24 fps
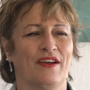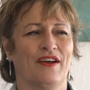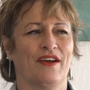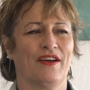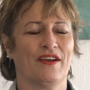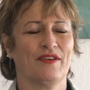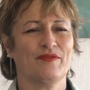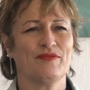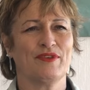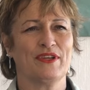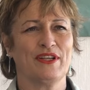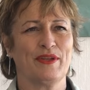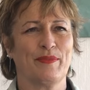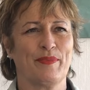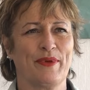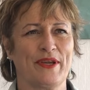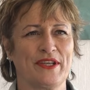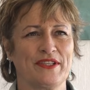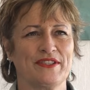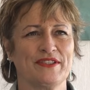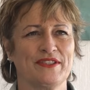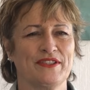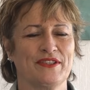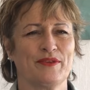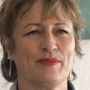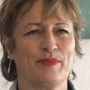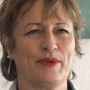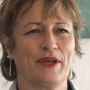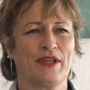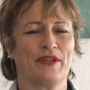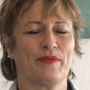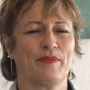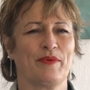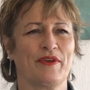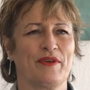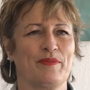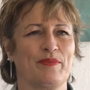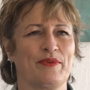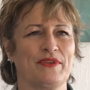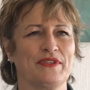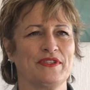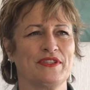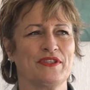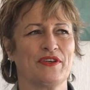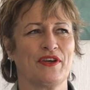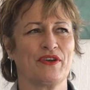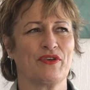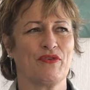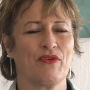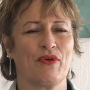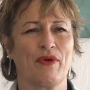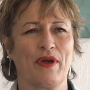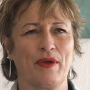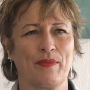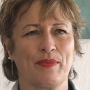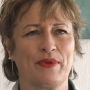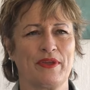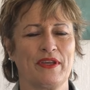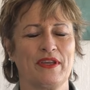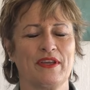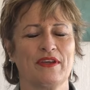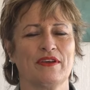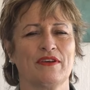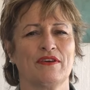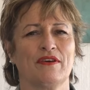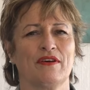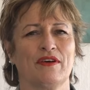I'm really passionate about the Bay of Plenty. I grew up here.